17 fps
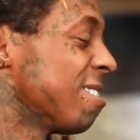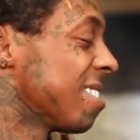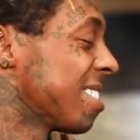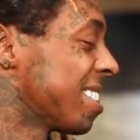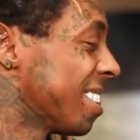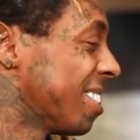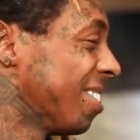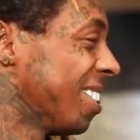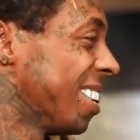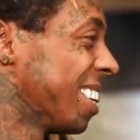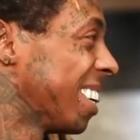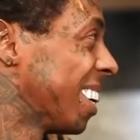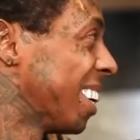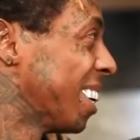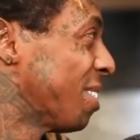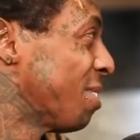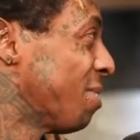you can't wait to
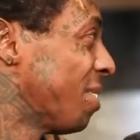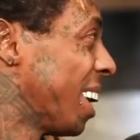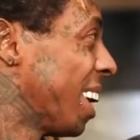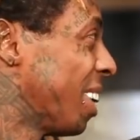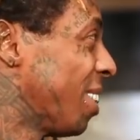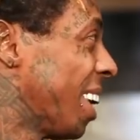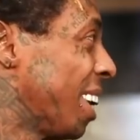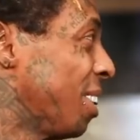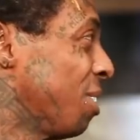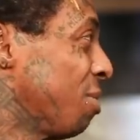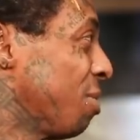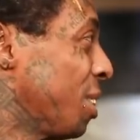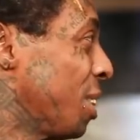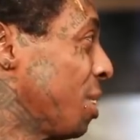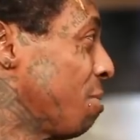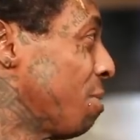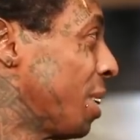get him back. How you
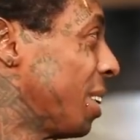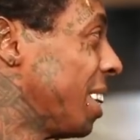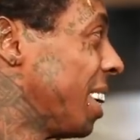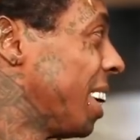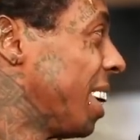feeling about